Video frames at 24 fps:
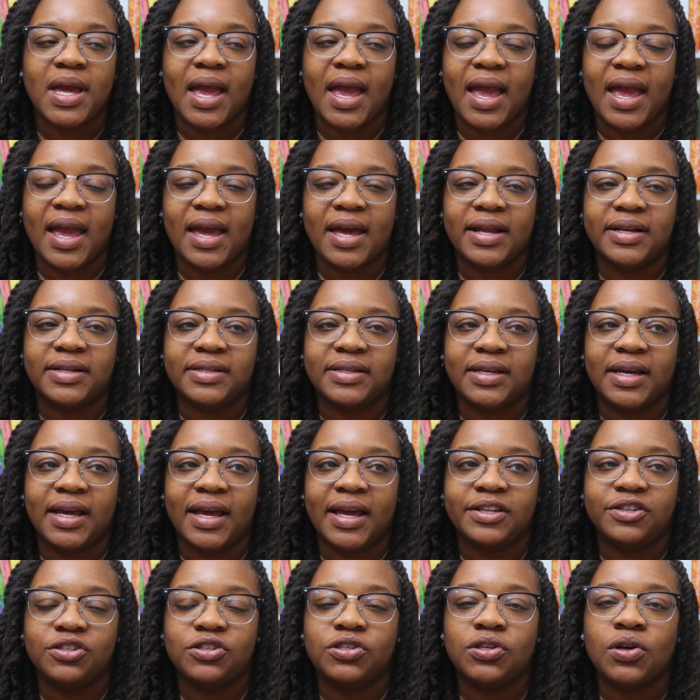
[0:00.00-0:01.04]
And
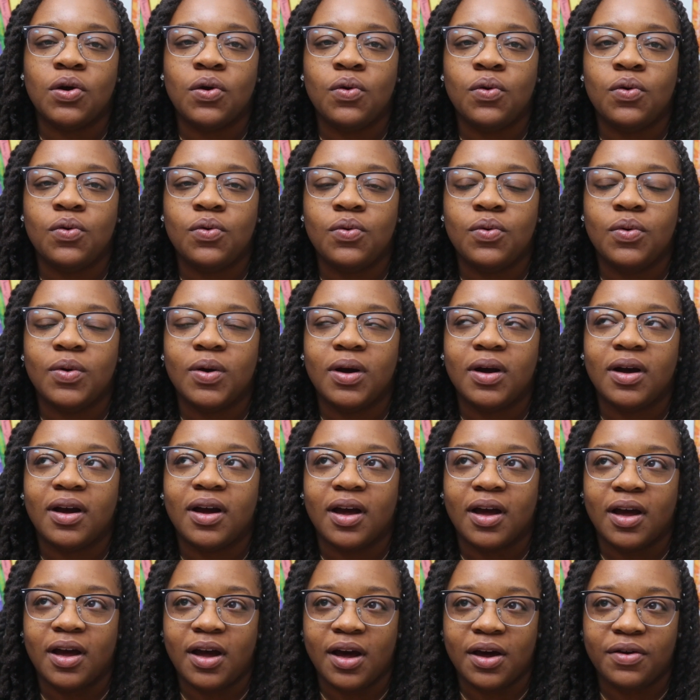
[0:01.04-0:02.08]
it's so
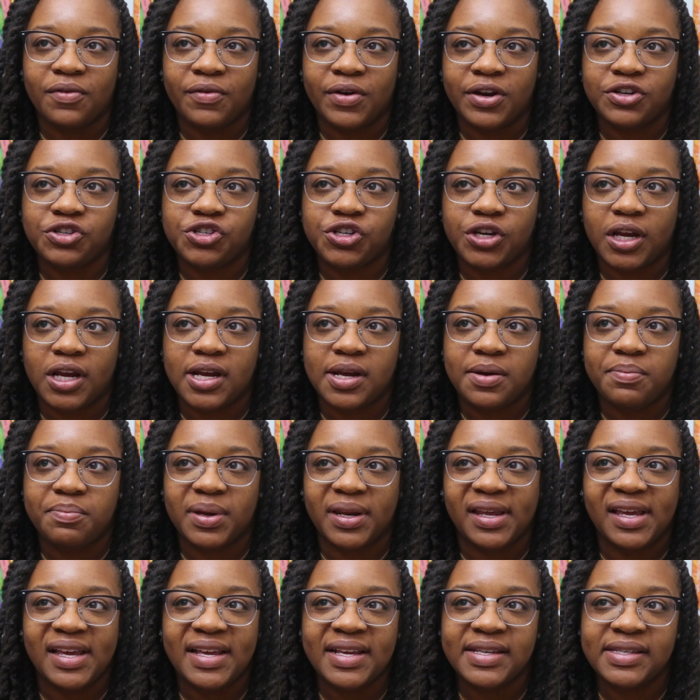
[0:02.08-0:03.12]
gut-wrenching,
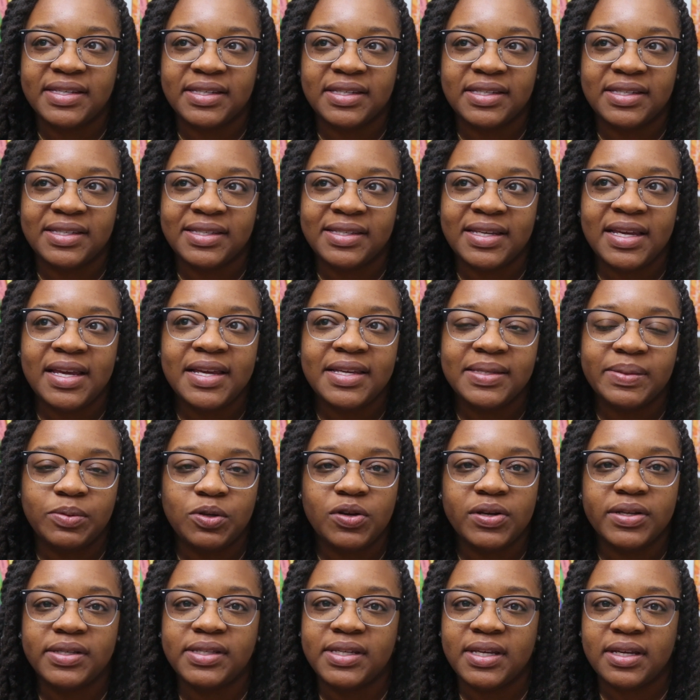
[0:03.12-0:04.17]
but you
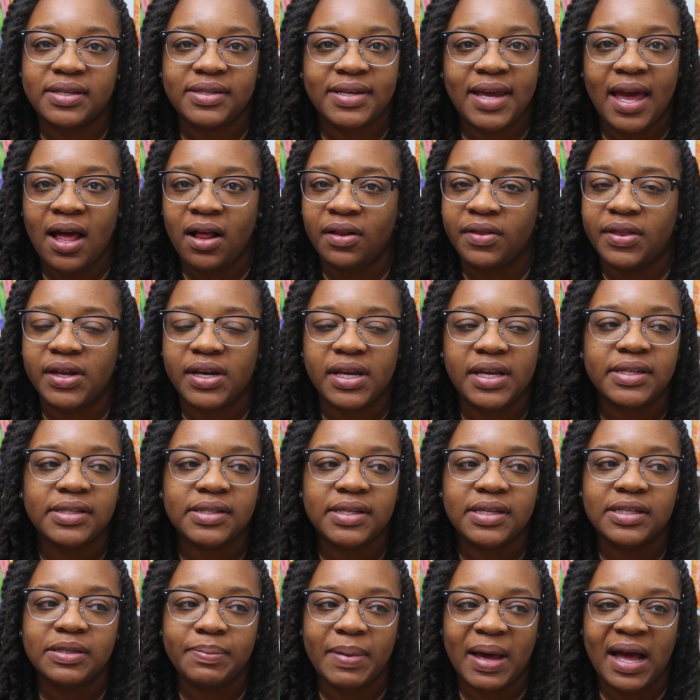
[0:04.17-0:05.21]
could tell that he
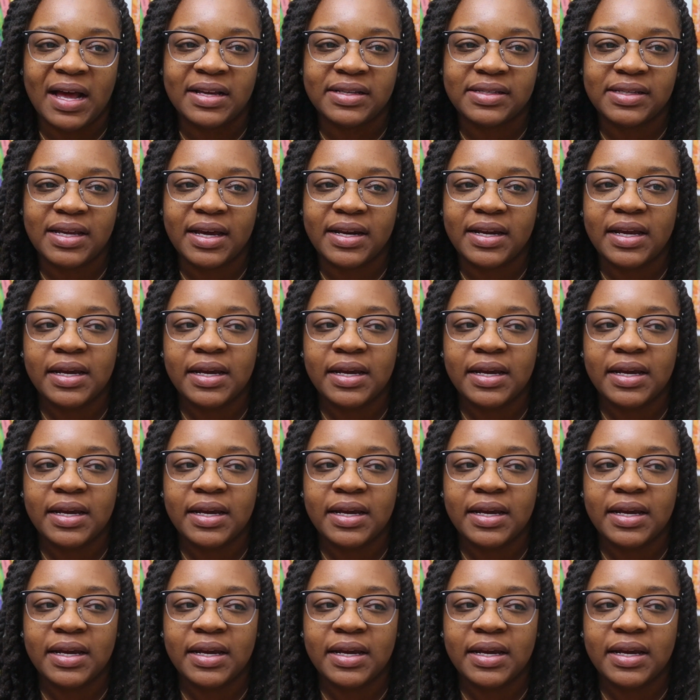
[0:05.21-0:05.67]
sees past that.